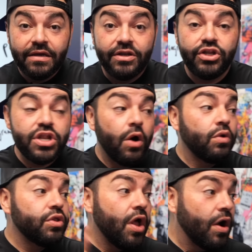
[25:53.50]
No
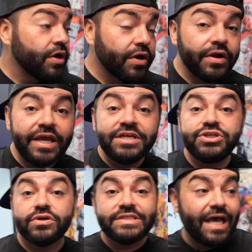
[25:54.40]
longer is
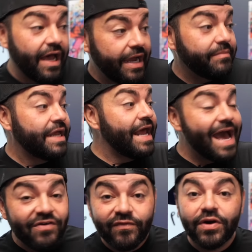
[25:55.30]
your time and
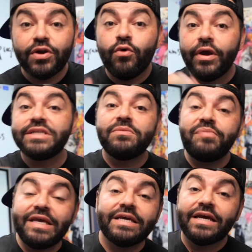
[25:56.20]
effort going to
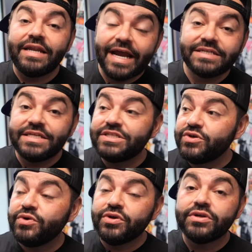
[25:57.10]
be connected
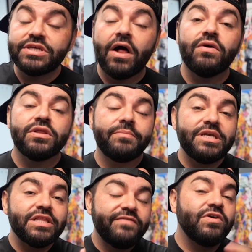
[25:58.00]
to your dollar. Let
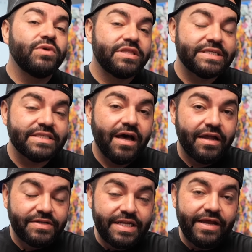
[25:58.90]
me leave you with this
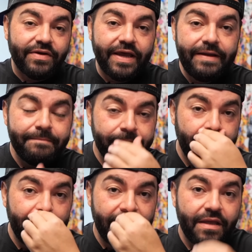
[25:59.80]
thought today, okay?
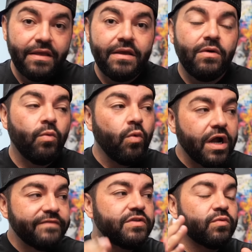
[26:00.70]

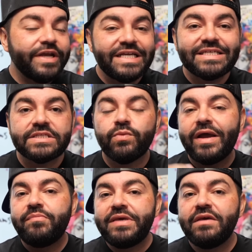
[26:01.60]
One of the reasons
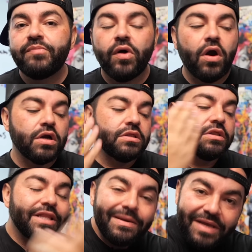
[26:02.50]
why people are
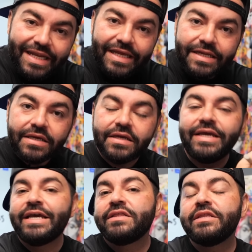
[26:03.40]
limited
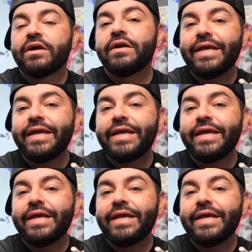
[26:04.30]
in their